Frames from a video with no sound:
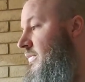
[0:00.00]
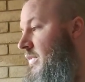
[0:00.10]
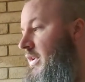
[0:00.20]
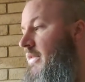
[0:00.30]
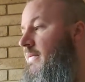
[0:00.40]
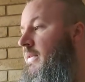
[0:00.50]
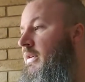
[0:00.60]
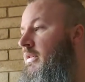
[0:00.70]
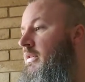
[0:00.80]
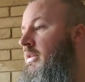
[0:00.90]

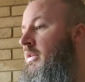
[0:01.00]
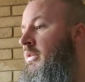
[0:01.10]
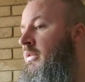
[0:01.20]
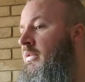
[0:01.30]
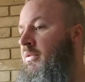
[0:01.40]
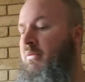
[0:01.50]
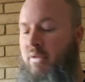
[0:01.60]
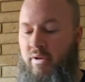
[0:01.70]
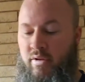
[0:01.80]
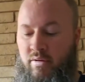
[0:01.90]
definitely do
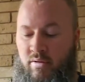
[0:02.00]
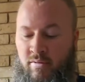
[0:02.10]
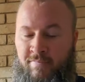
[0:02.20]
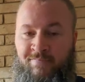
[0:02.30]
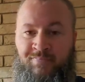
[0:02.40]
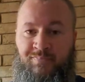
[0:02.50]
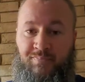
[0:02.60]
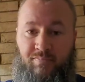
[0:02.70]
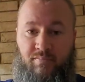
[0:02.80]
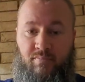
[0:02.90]
that.
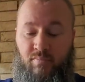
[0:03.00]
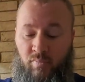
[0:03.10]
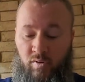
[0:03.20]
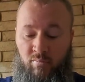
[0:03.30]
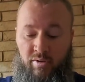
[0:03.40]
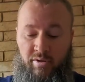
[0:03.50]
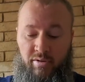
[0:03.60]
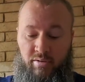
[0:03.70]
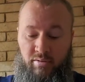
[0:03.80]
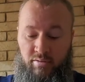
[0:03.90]
But
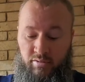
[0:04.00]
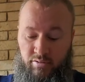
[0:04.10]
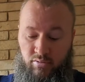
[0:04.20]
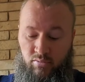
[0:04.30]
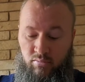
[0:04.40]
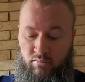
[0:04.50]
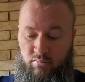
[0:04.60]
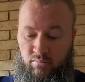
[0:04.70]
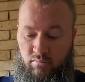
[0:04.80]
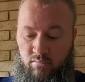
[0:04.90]
so
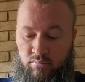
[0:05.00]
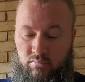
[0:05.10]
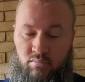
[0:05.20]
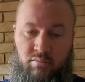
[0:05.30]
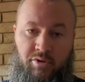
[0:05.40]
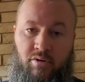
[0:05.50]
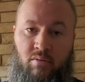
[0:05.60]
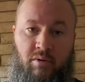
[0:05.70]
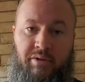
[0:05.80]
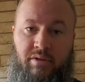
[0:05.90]
you don't
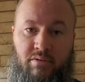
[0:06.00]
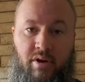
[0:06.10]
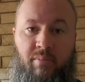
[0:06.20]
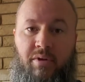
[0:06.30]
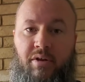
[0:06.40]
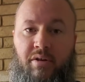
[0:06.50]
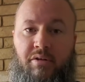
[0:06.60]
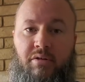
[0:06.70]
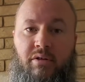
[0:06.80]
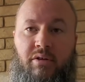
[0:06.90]
want this crap getting in
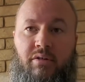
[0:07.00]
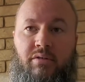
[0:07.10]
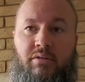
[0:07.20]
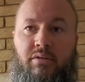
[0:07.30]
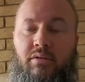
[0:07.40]
your lungs.